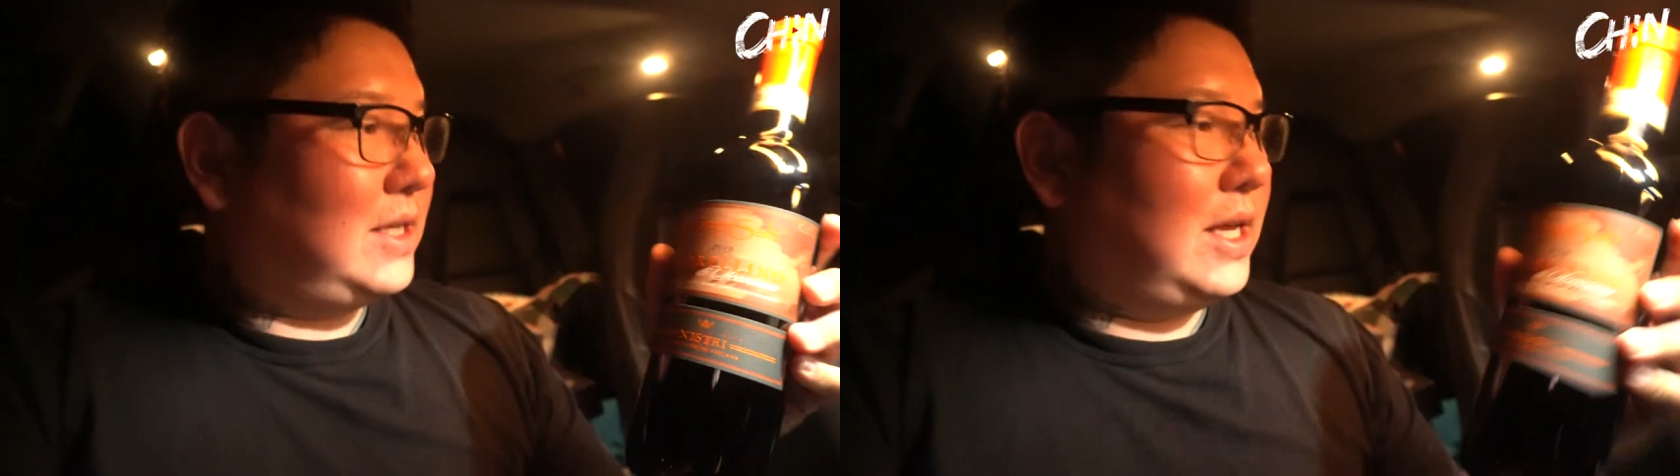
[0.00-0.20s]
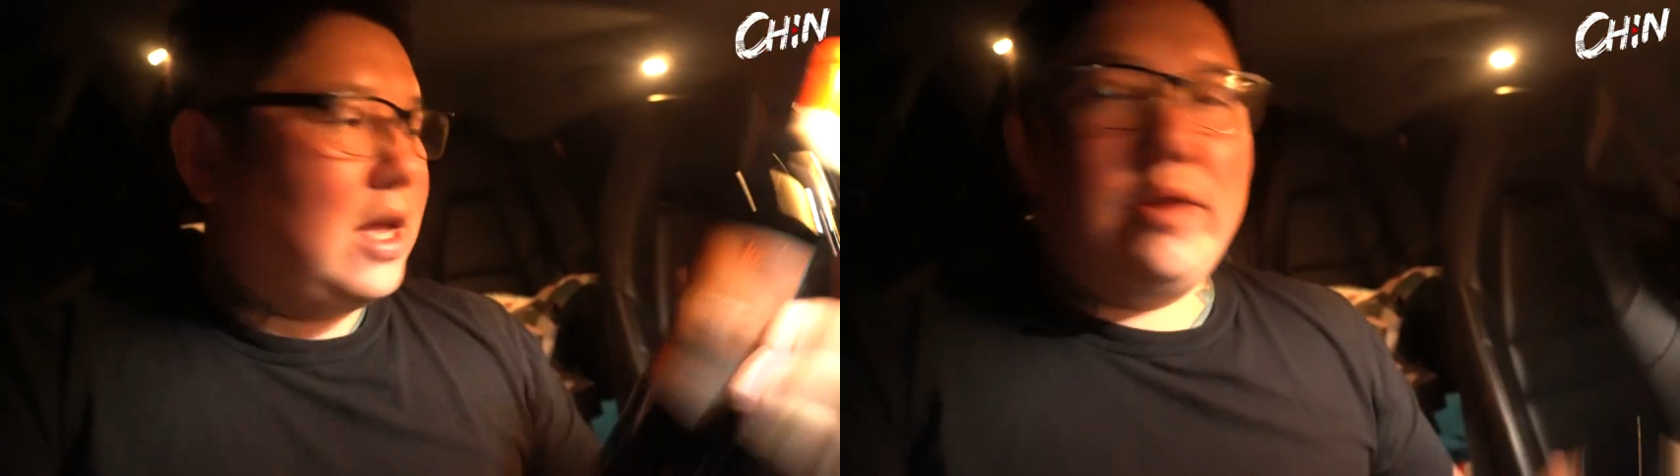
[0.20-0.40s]

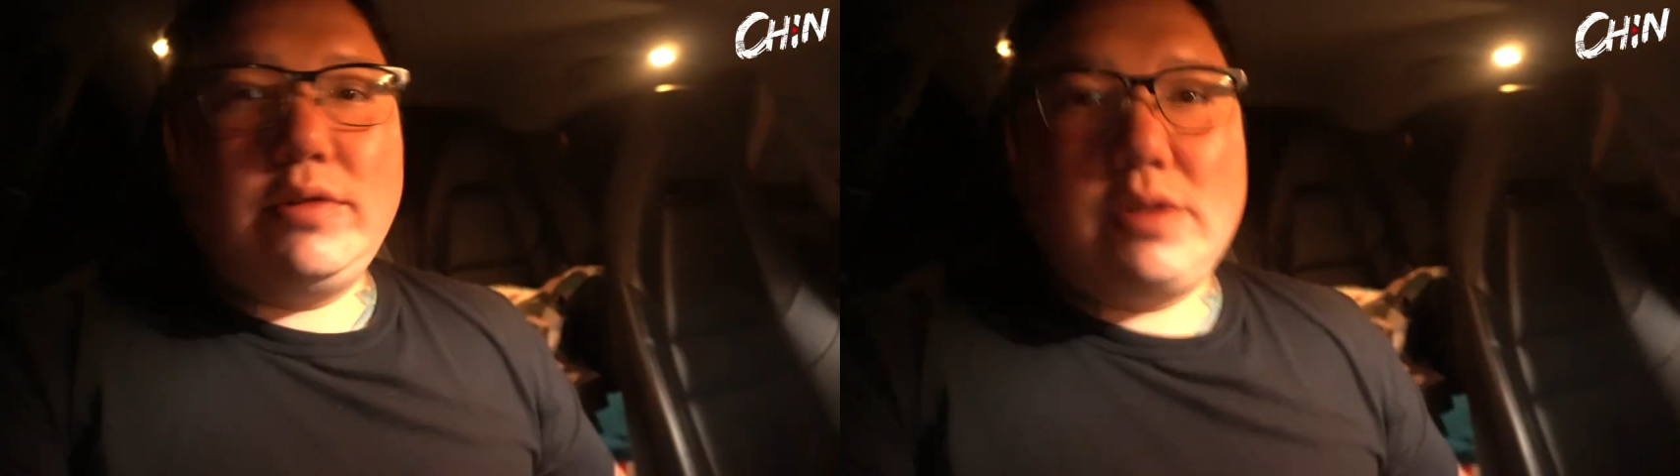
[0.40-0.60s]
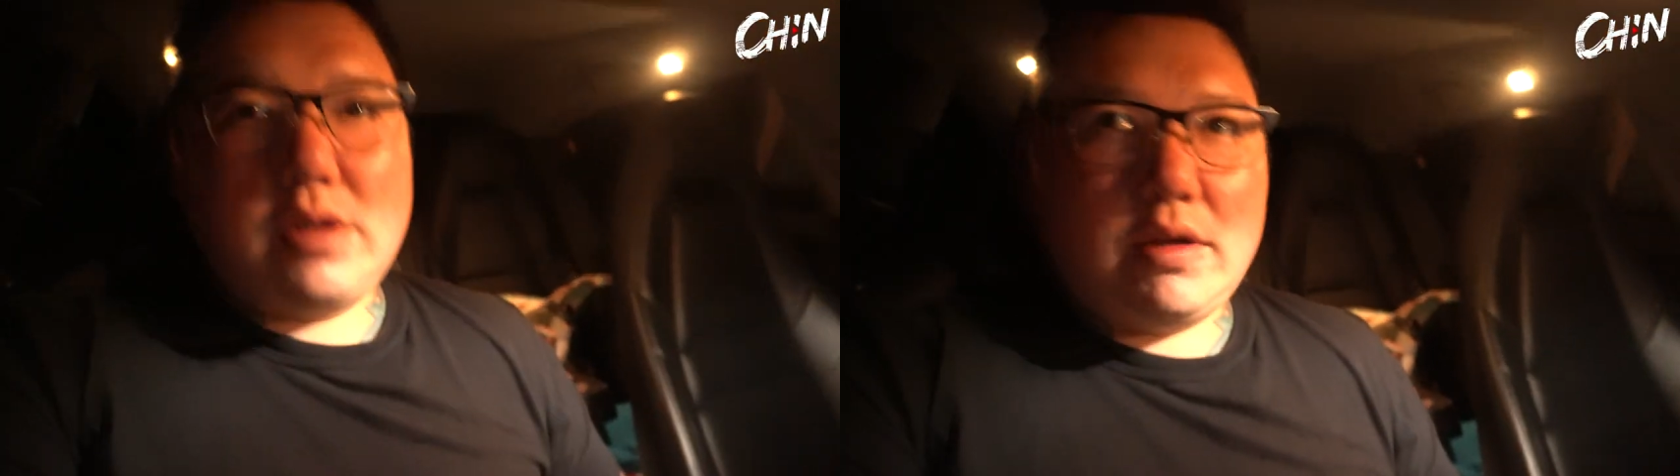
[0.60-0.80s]
He
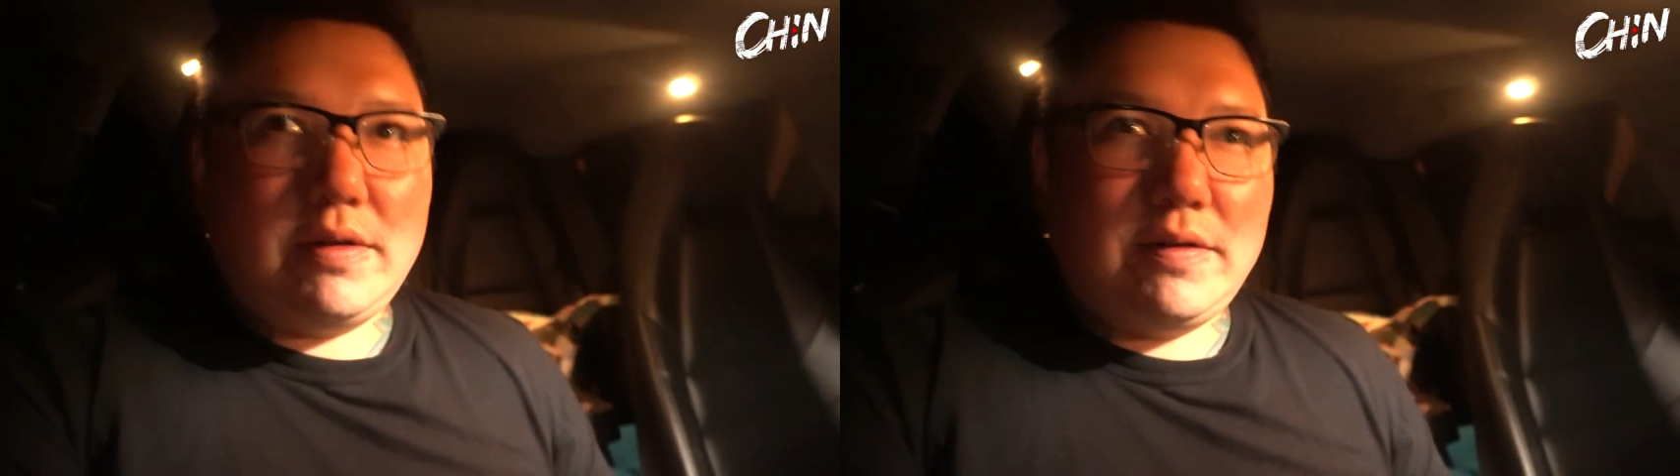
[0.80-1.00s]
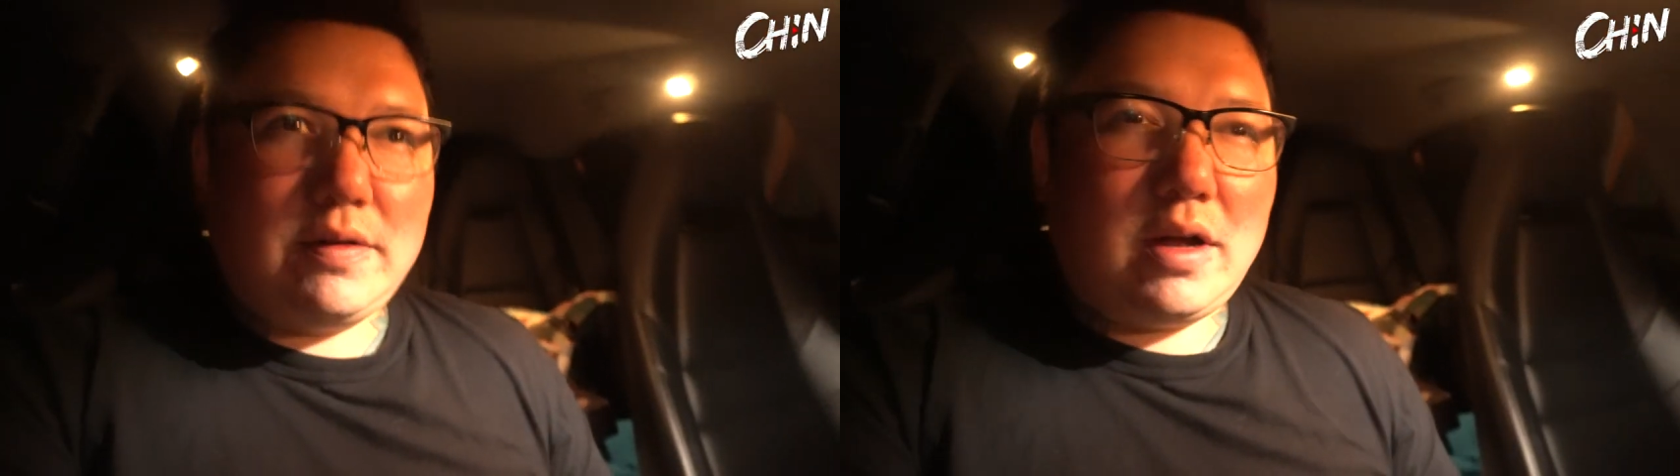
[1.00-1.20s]
owns,
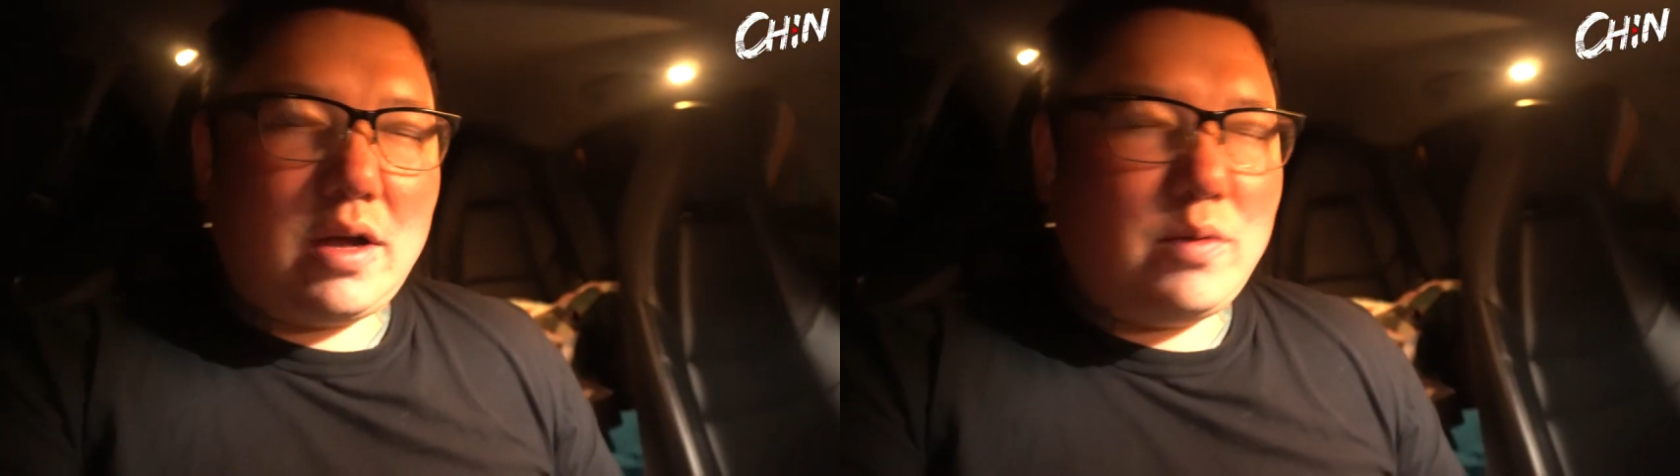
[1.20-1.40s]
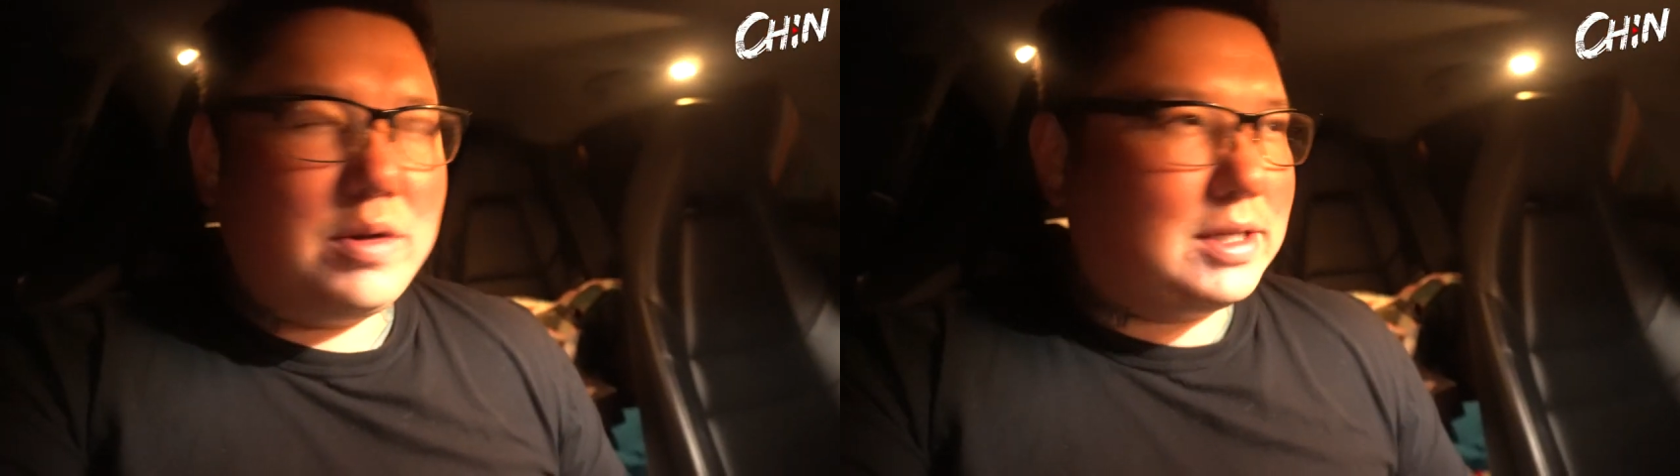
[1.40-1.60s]
I
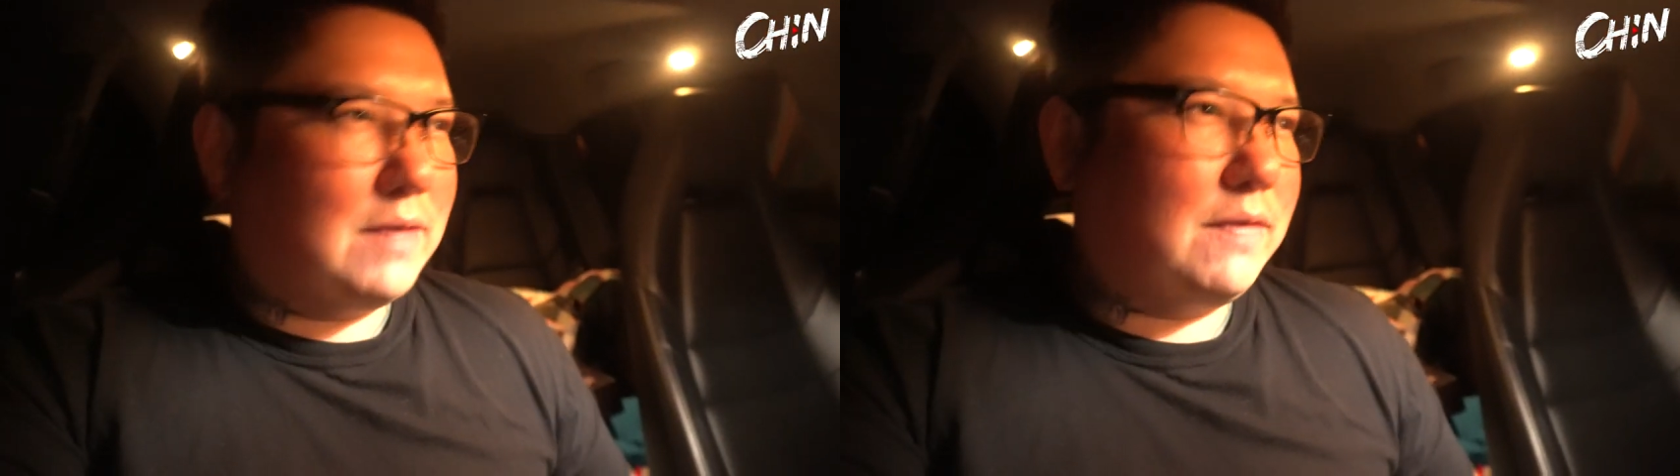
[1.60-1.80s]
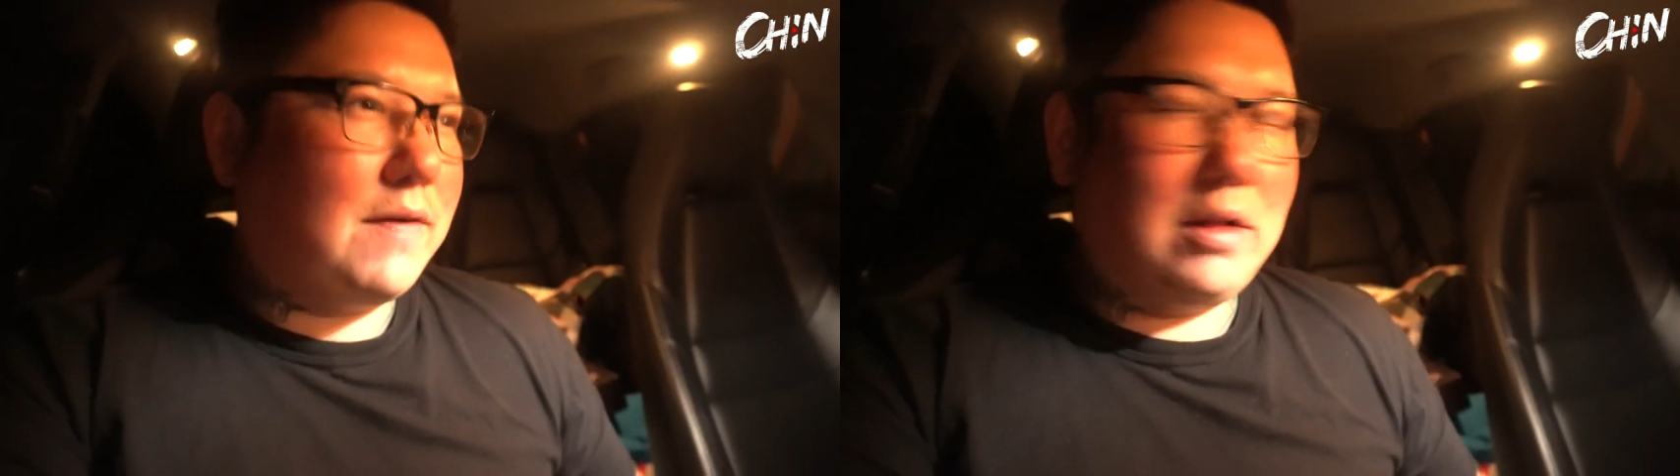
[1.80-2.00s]
want to say,
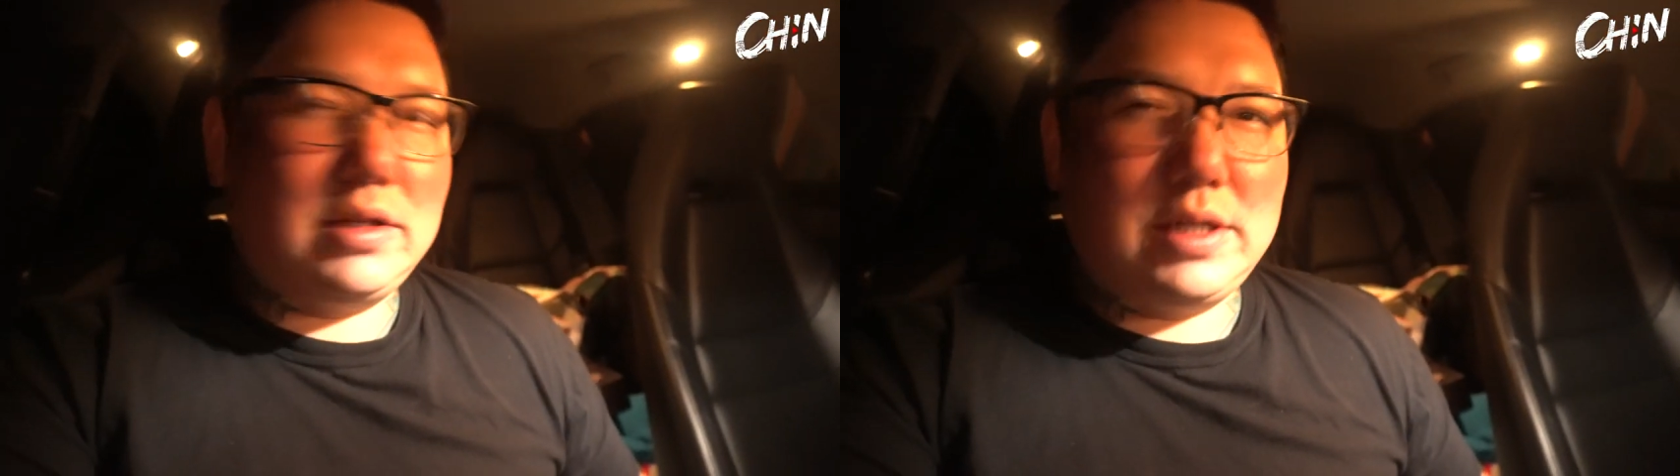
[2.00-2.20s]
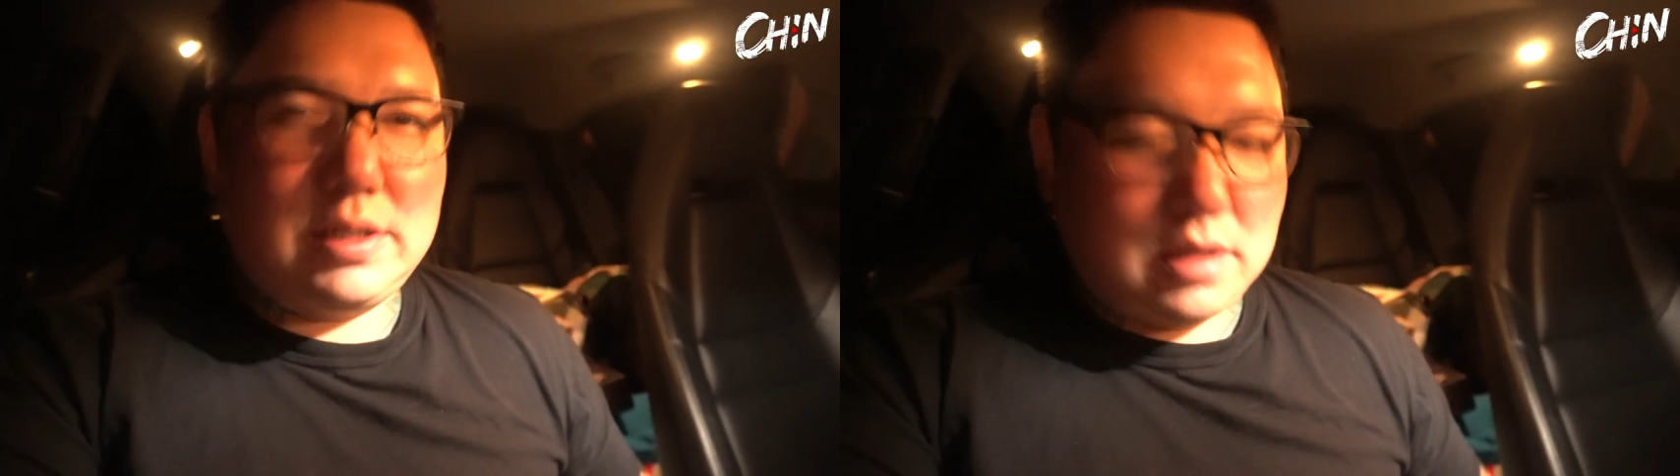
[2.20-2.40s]

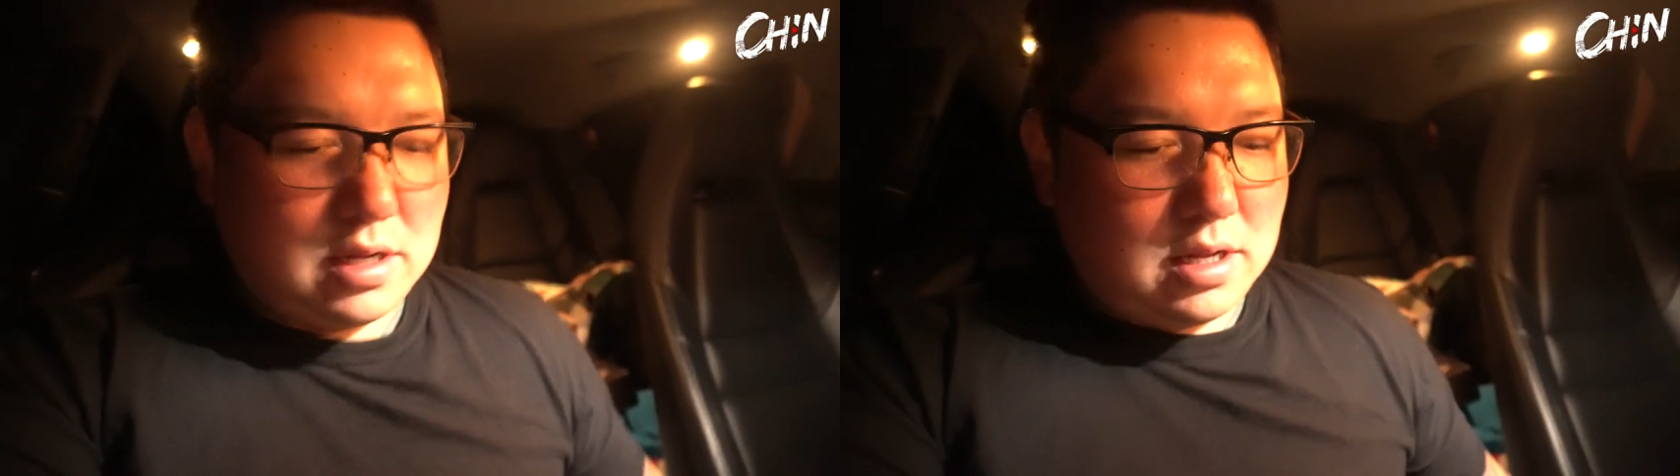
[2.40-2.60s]
Vivaldi's